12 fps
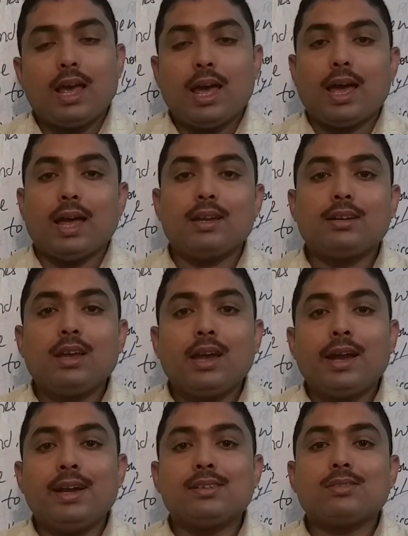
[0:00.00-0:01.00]
and
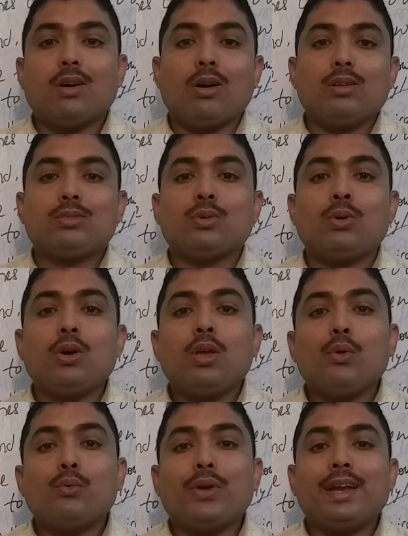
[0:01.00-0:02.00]
it is also
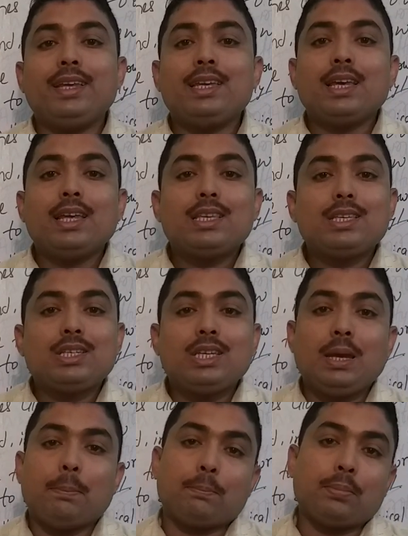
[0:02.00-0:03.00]
very
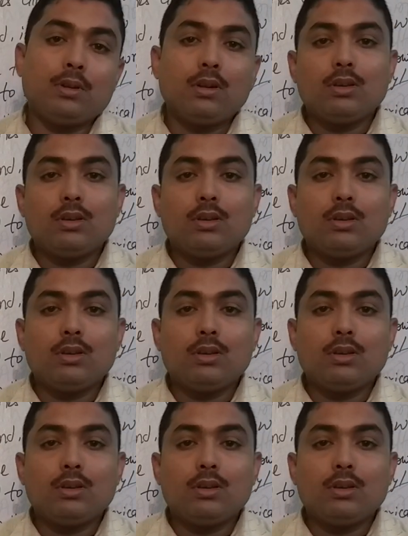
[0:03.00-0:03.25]
cheap.